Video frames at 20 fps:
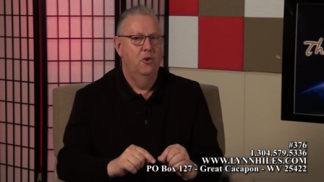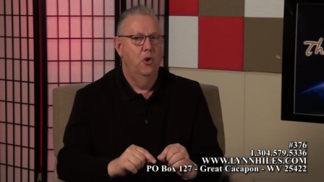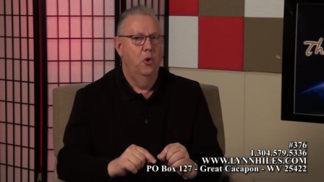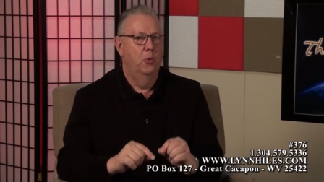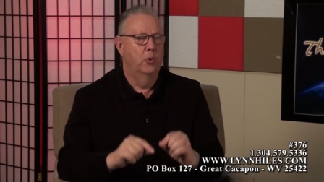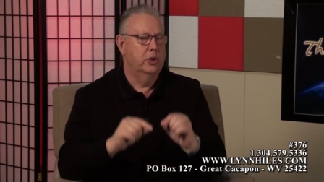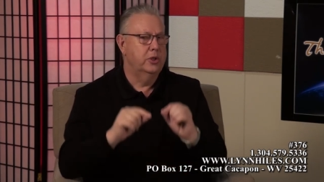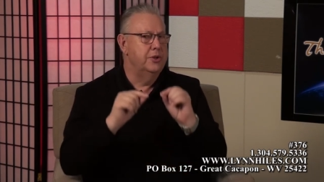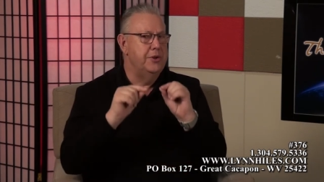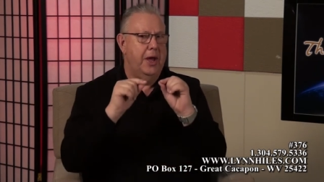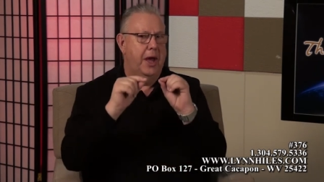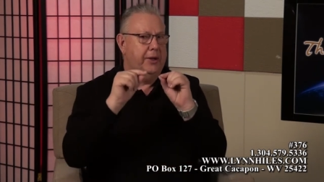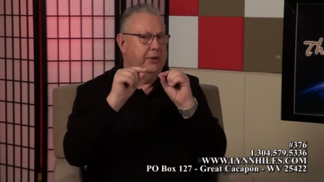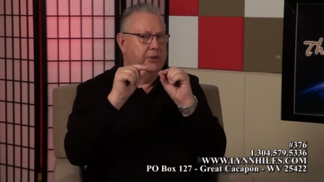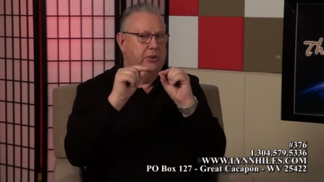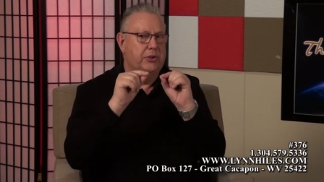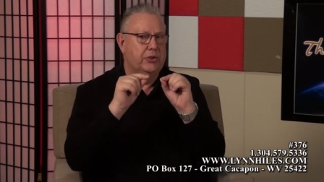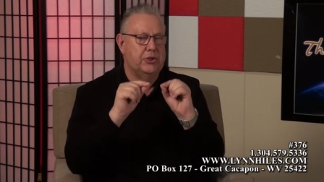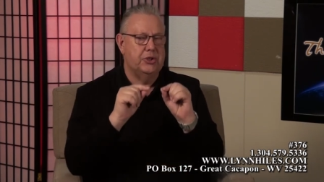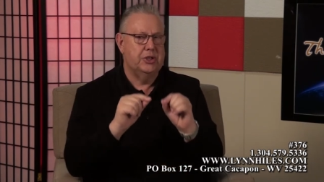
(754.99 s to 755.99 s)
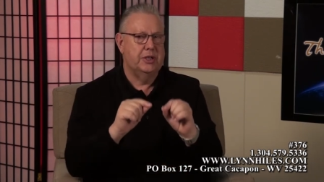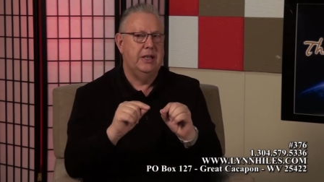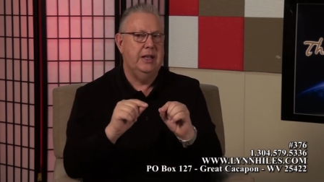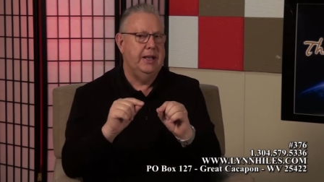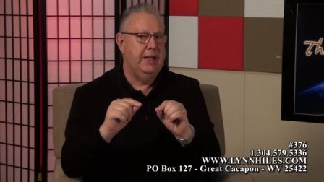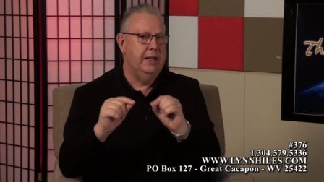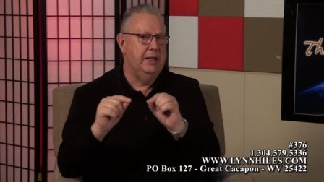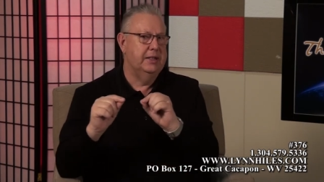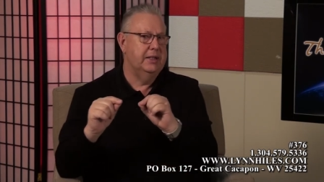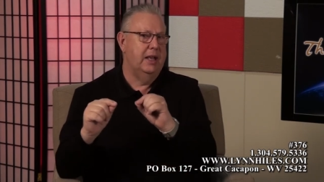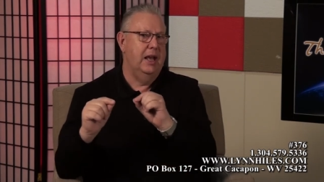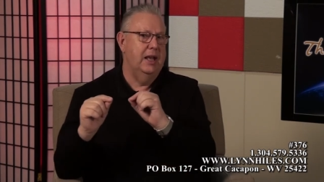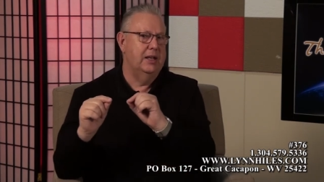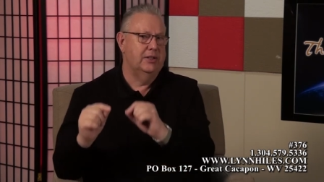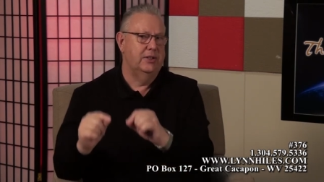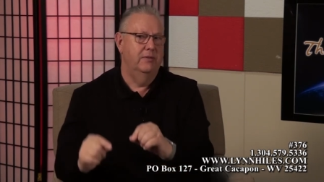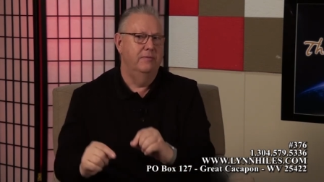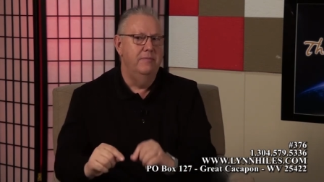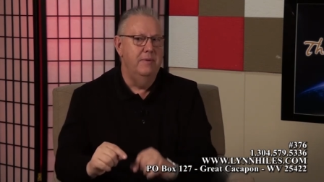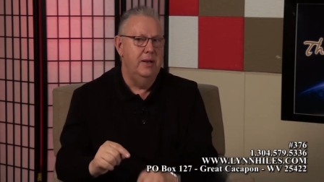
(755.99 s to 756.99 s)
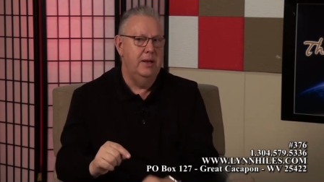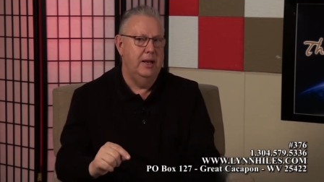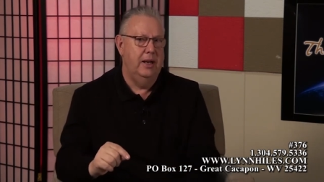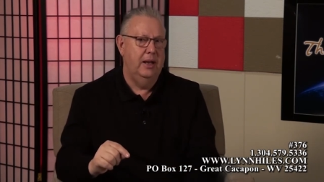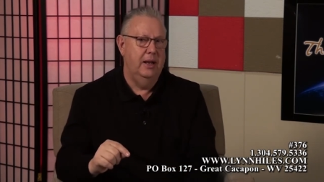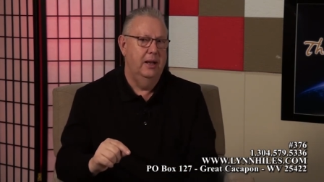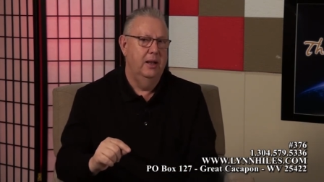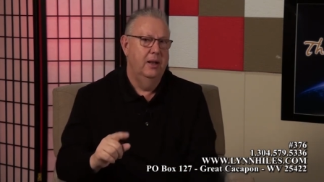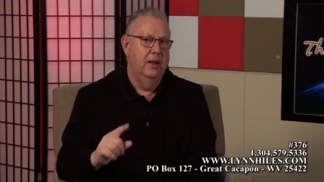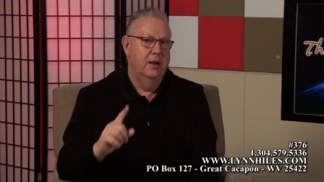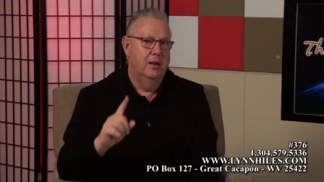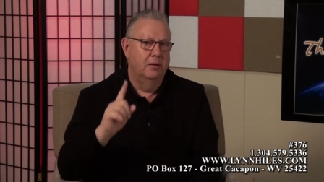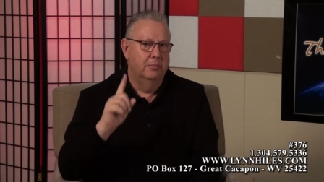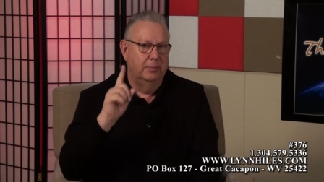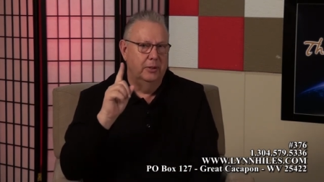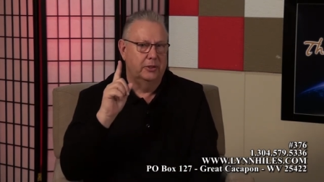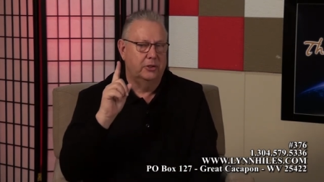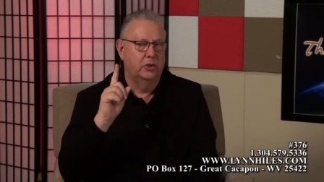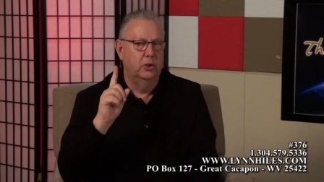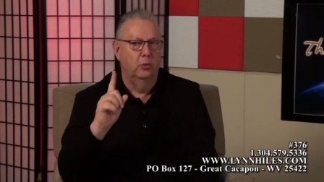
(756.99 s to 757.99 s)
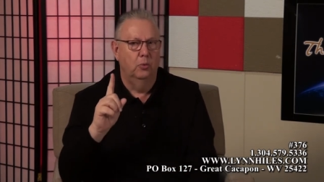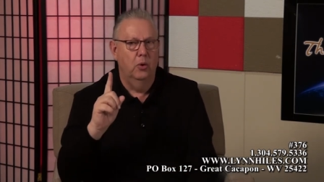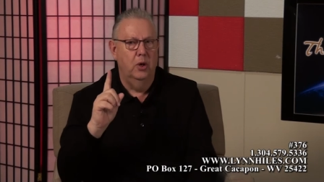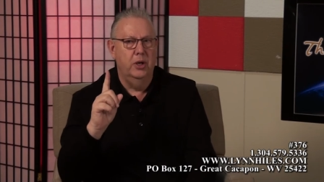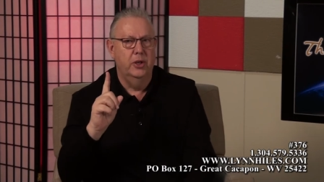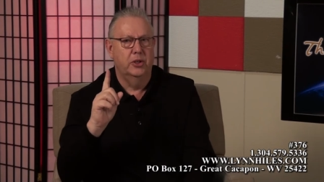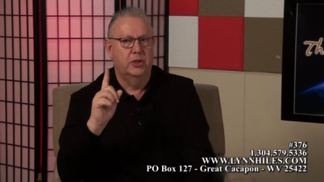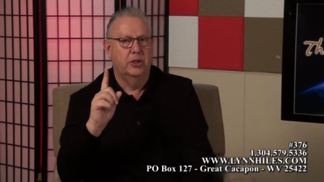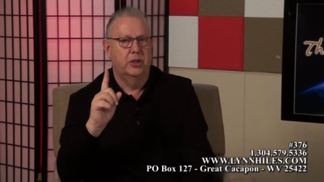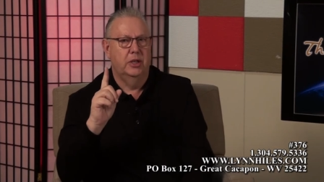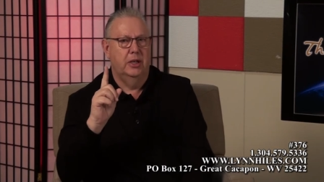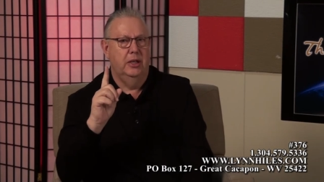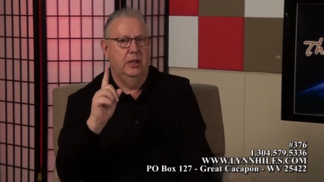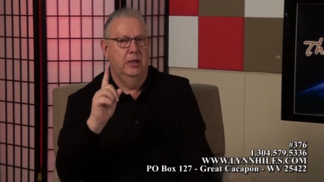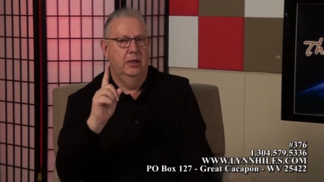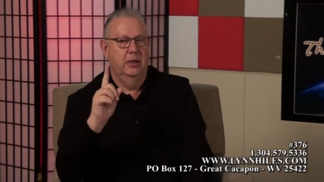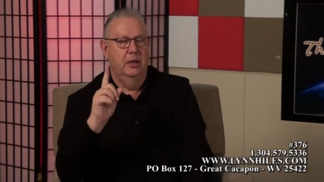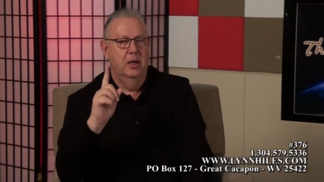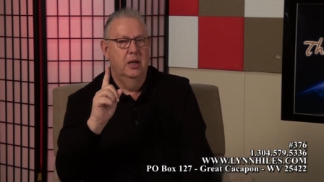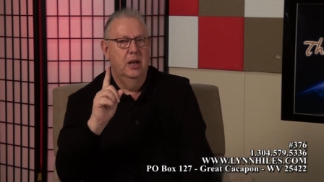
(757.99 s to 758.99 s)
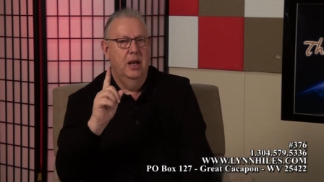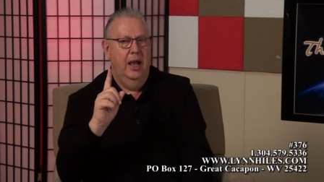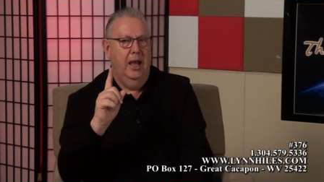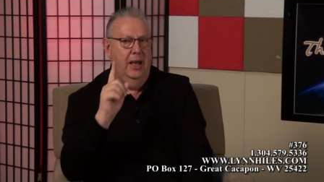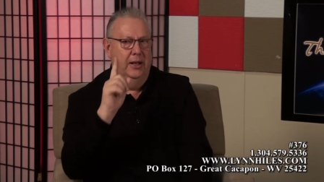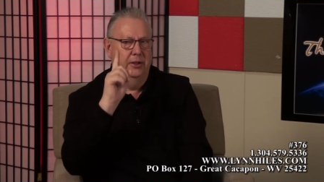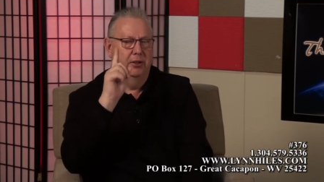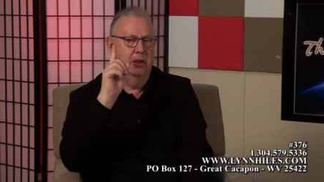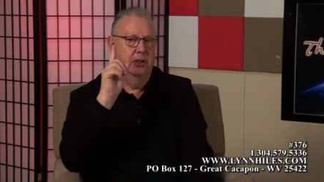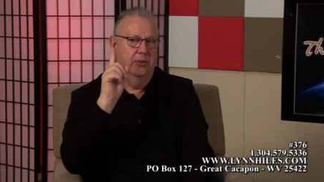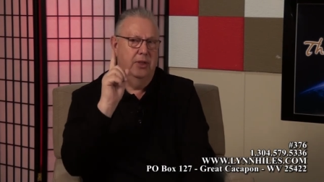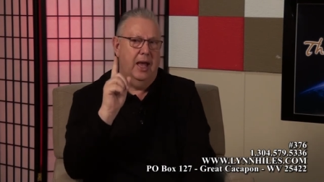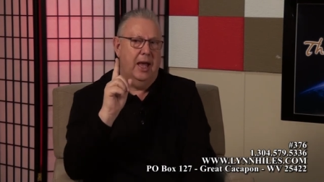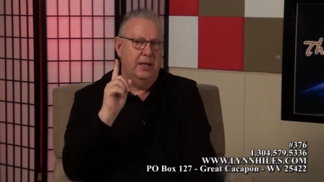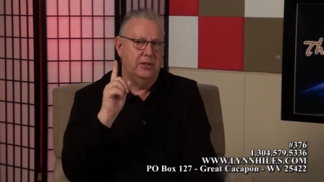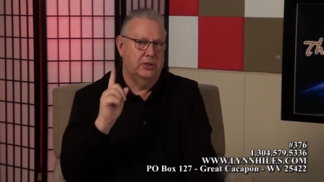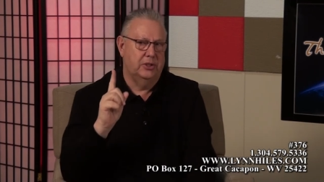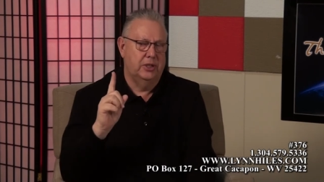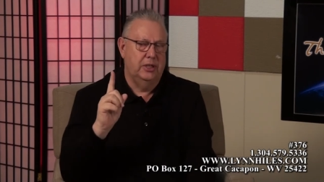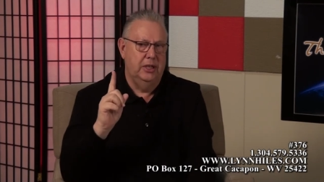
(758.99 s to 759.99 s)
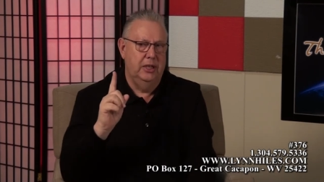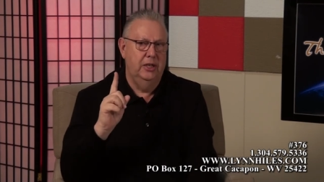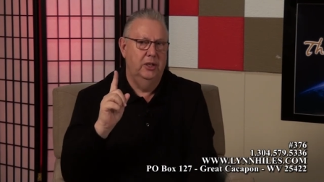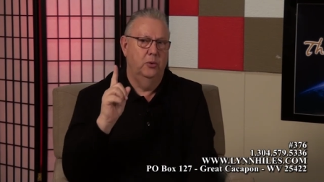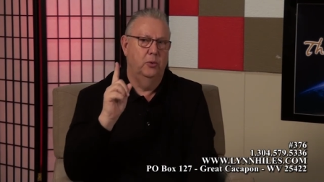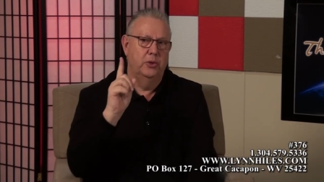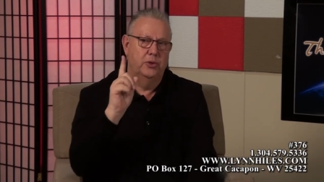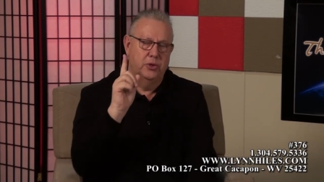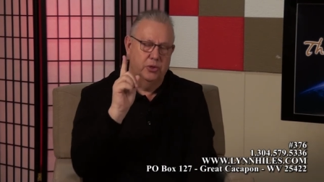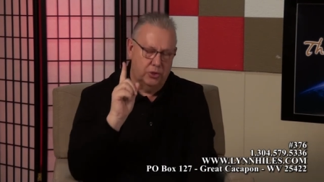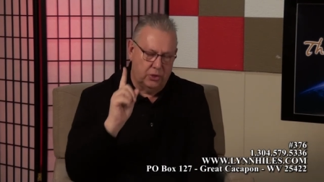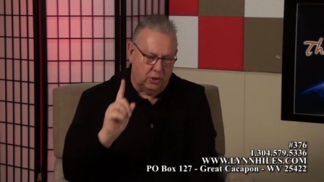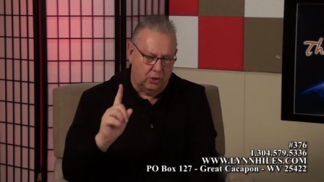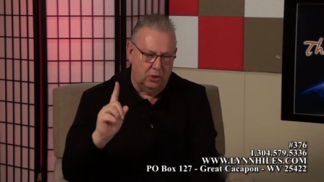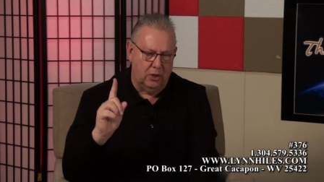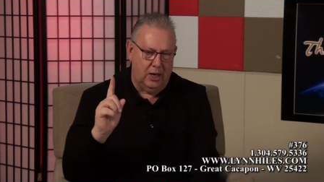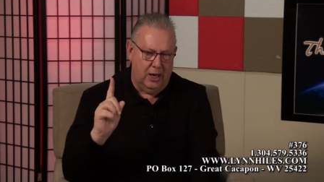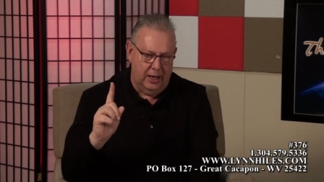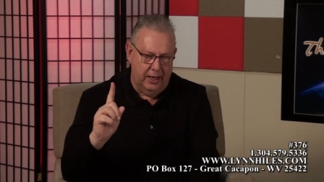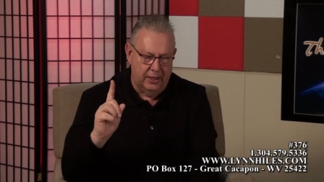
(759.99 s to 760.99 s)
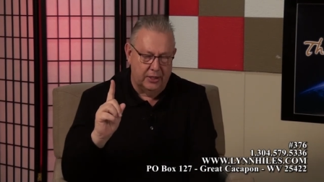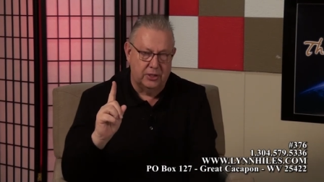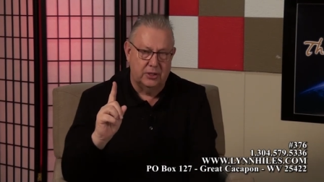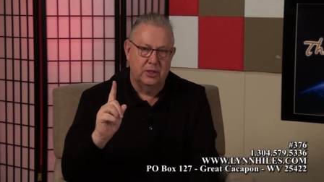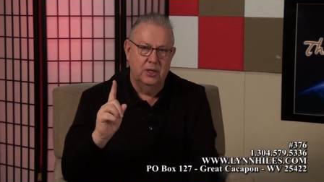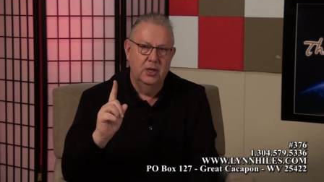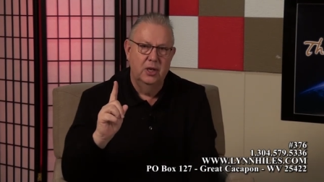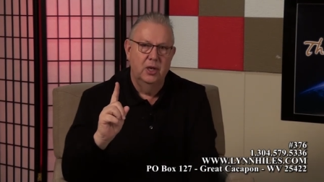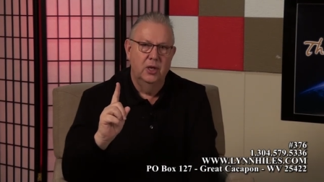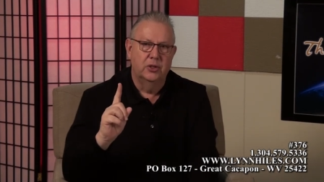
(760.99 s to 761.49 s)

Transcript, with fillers: was not to seeds as of many, but to one seed, and to thy seed, which is Christ.